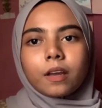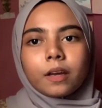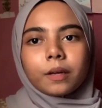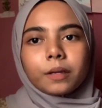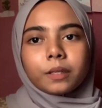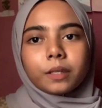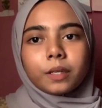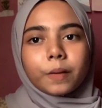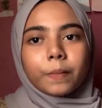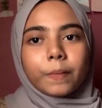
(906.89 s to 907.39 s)

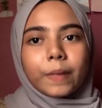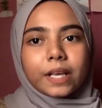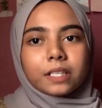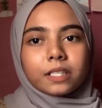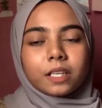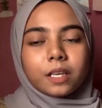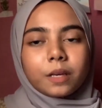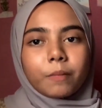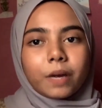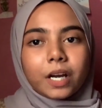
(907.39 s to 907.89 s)
The
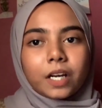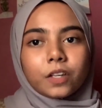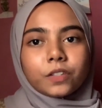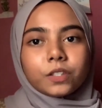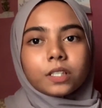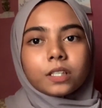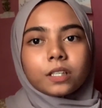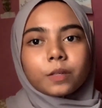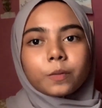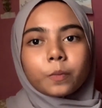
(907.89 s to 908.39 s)
basic
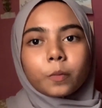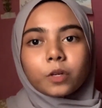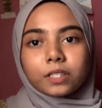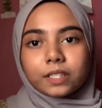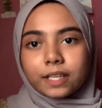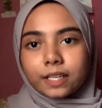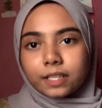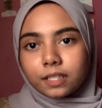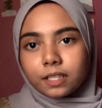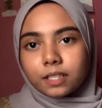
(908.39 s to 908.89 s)
biological
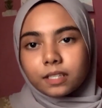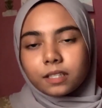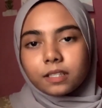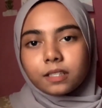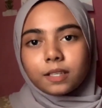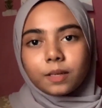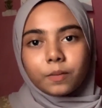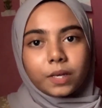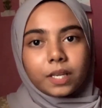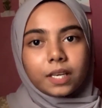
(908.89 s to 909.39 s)
processes
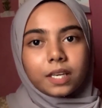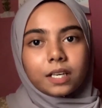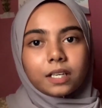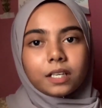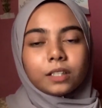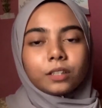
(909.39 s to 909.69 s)
similar